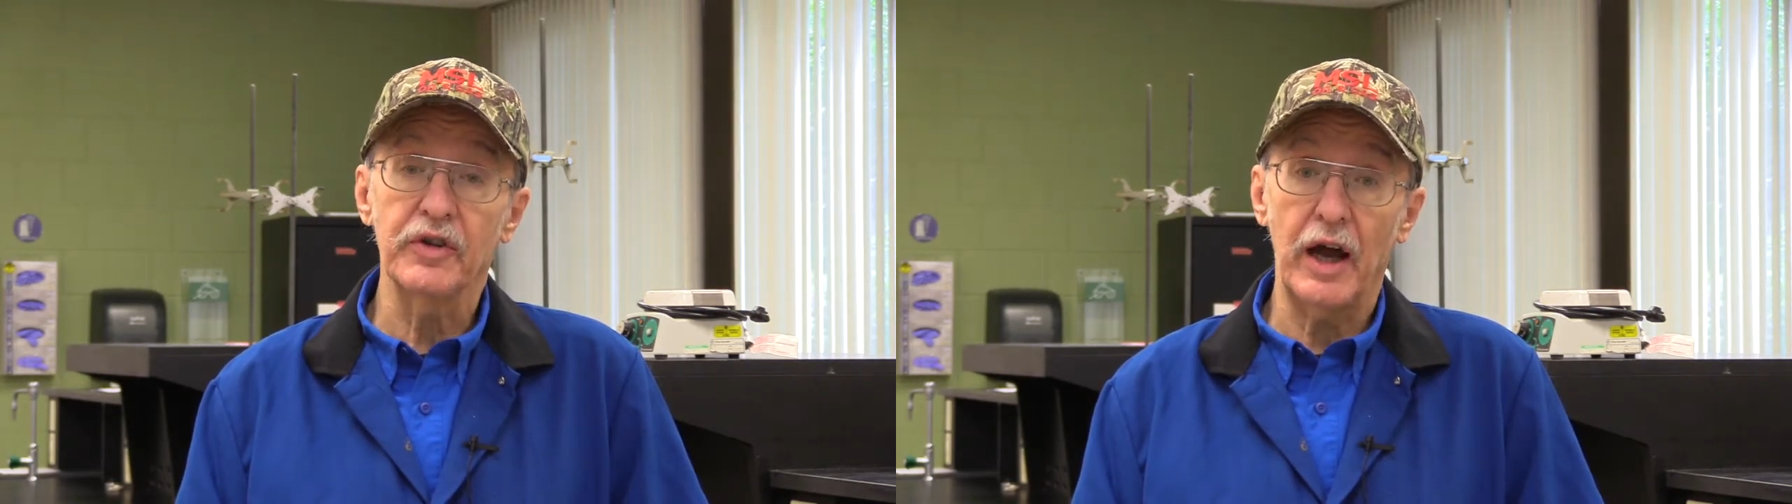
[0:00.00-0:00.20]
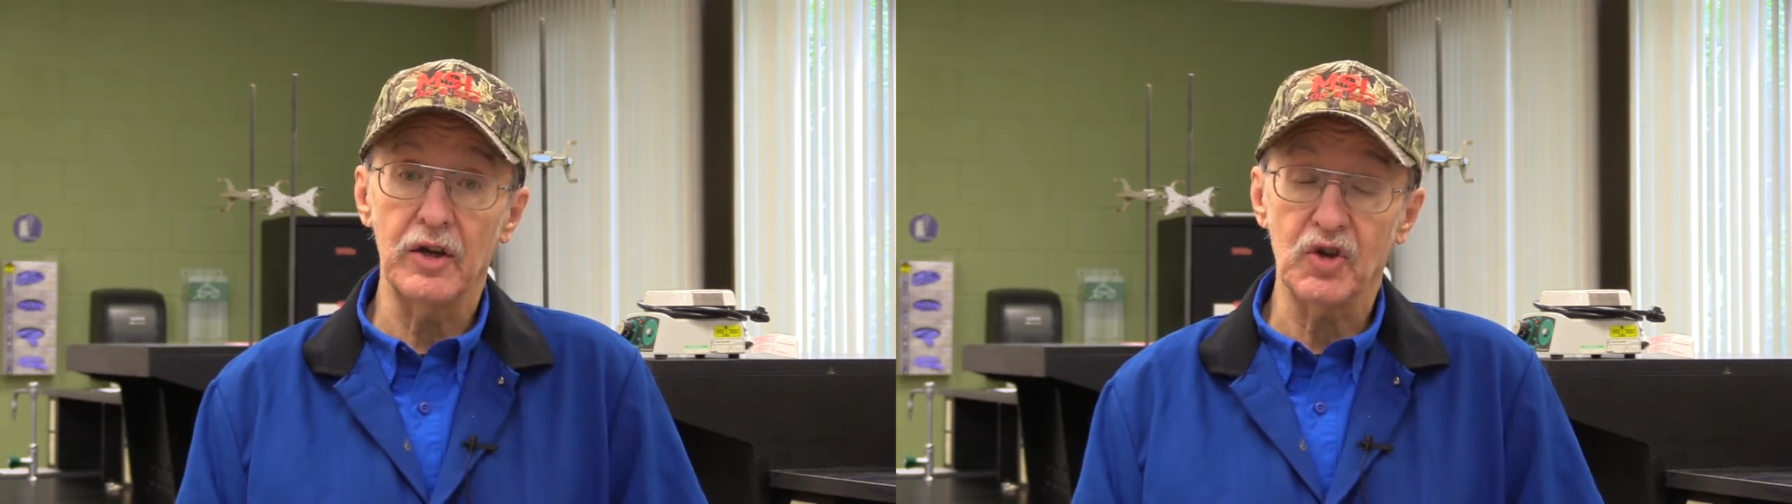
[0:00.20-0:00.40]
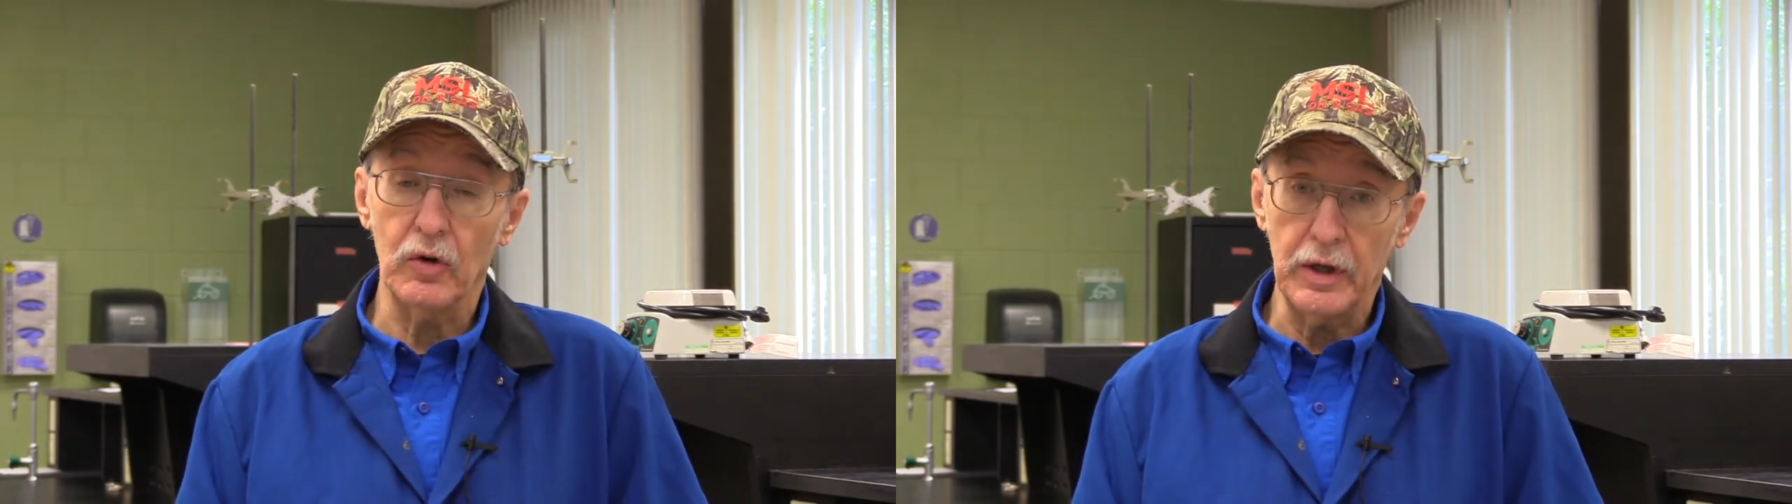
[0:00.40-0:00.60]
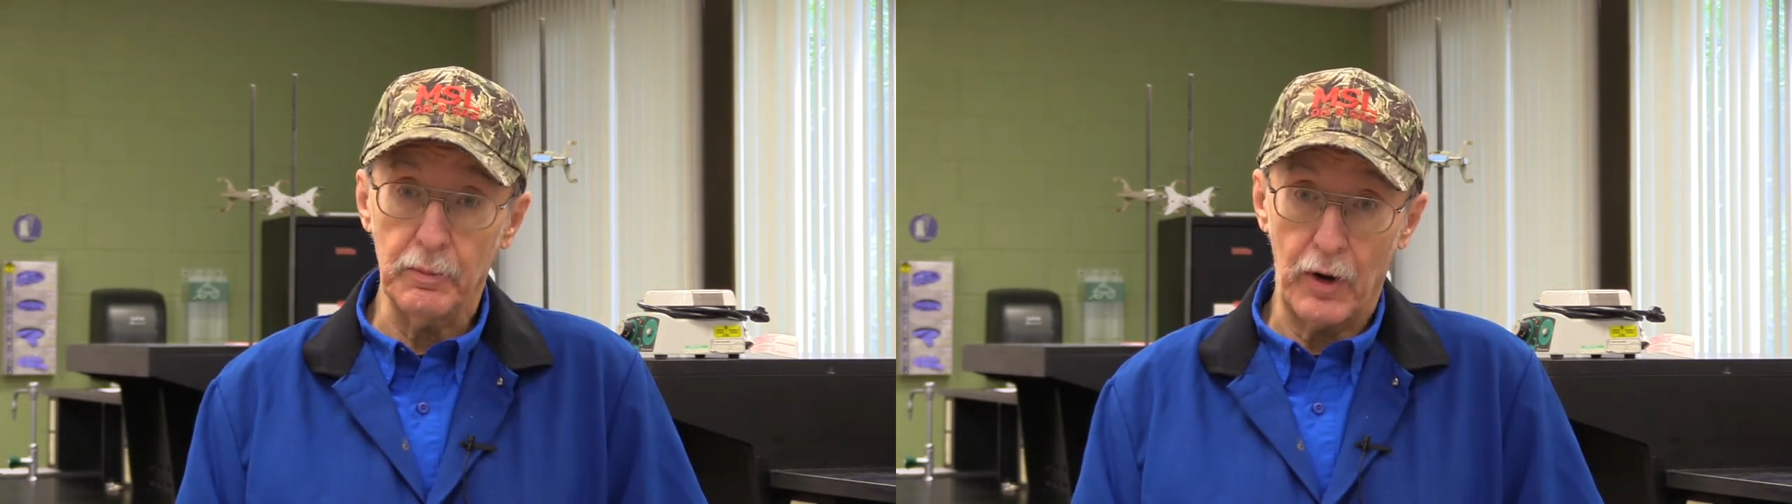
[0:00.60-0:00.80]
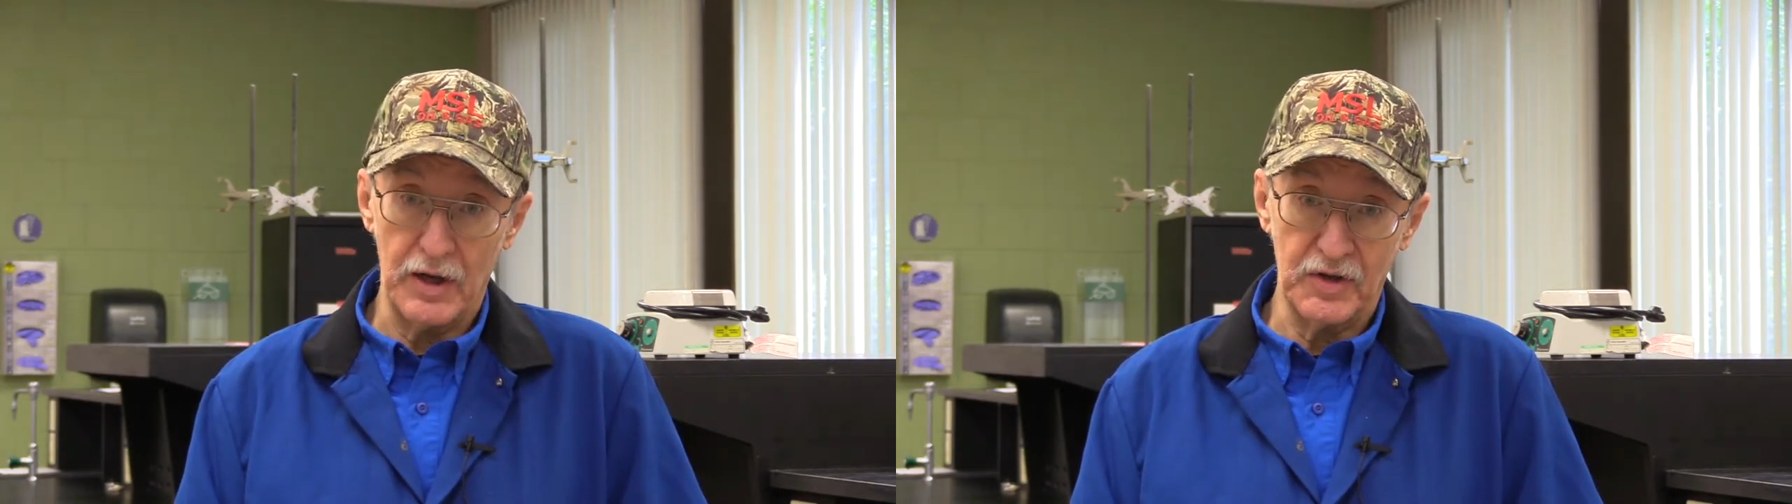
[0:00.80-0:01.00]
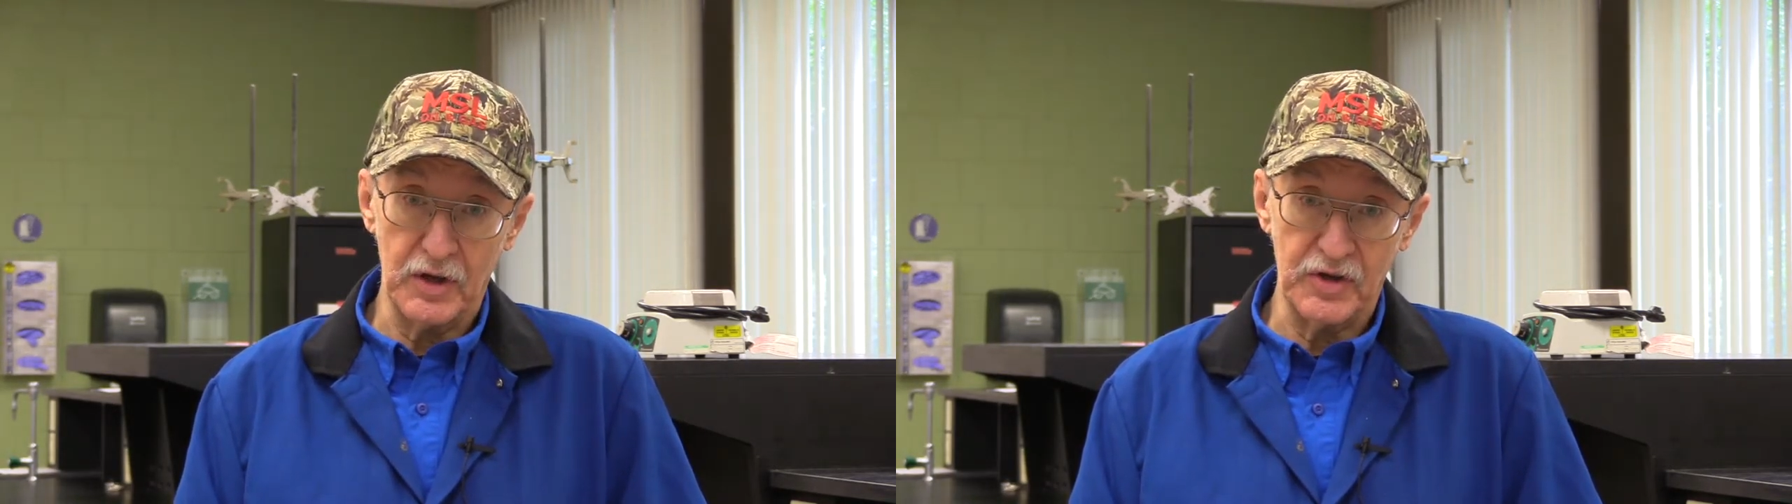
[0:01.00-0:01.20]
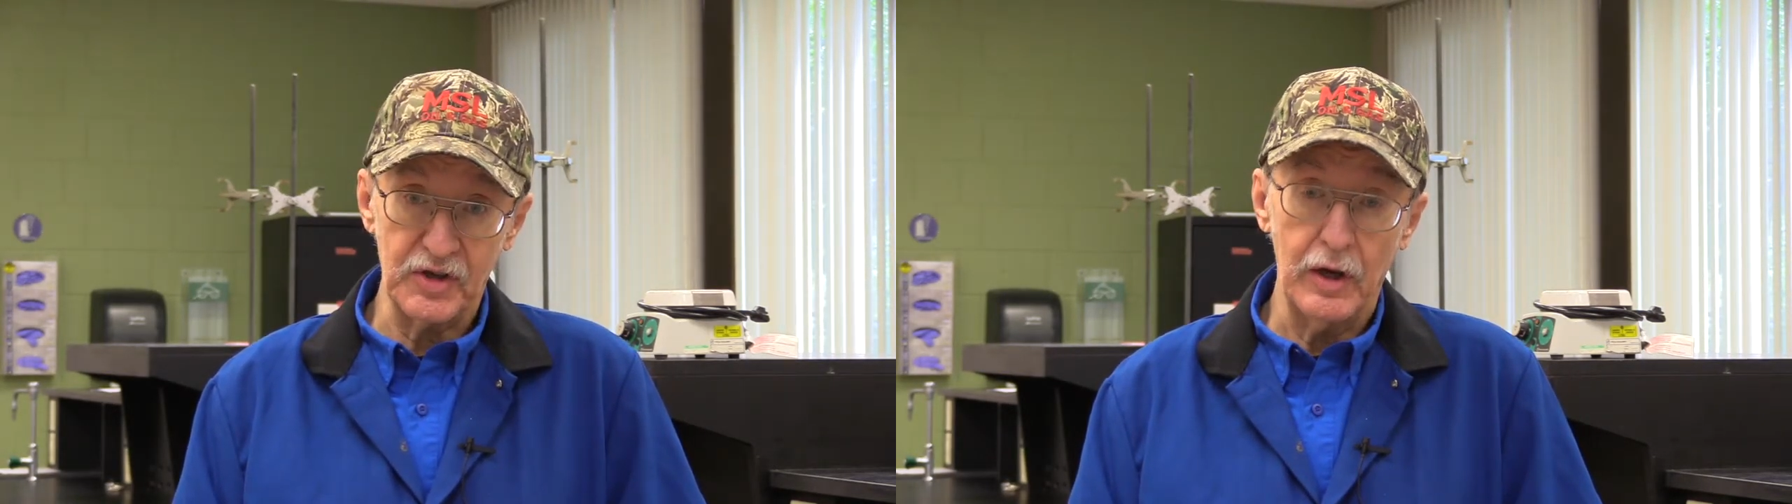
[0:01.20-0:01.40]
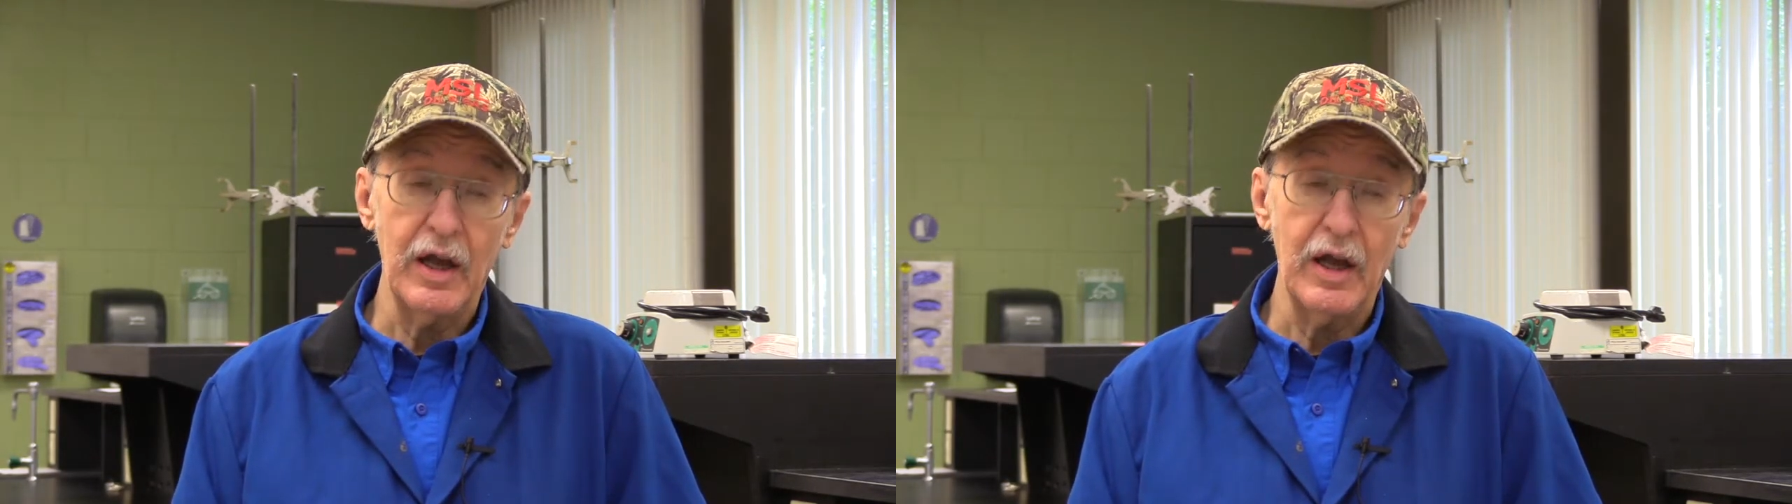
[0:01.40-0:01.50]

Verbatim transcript: diazonium process